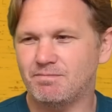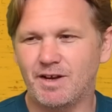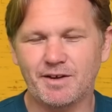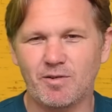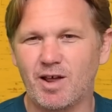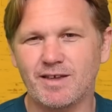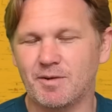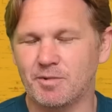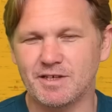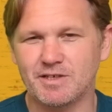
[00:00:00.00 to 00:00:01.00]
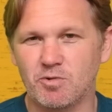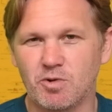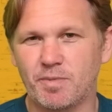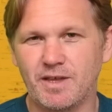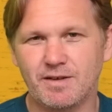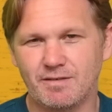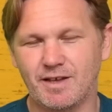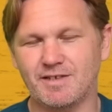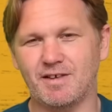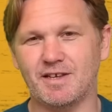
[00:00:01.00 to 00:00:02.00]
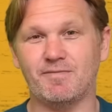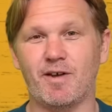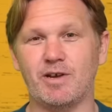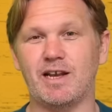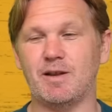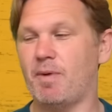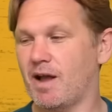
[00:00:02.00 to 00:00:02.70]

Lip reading: I don't like it when there's no rugby. It's very nearly back.